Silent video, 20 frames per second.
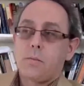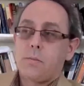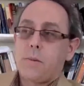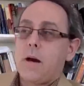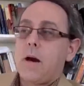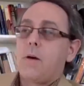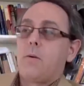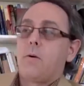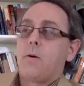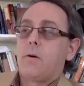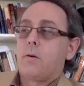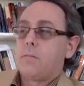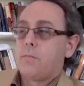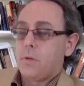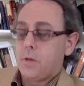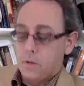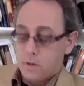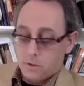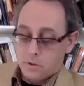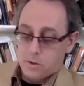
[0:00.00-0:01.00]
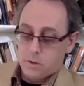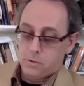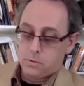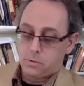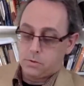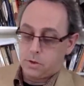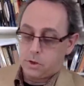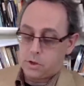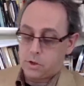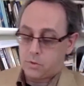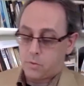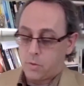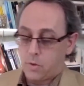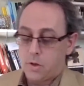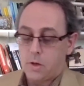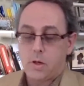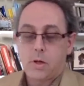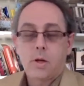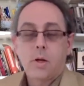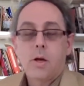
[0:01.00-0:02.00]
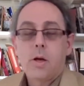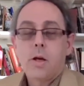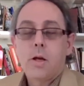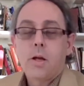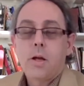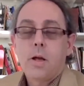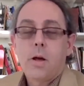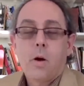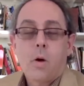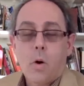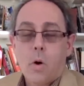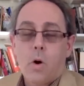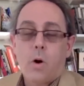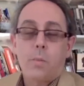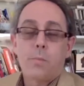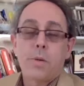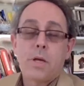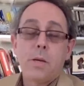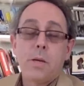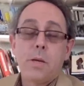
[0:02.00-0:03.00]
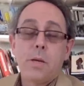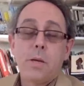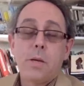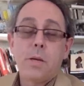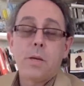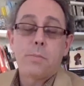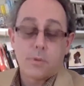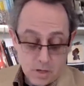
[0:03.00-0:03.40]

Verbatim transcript: power because you'll destroy all people.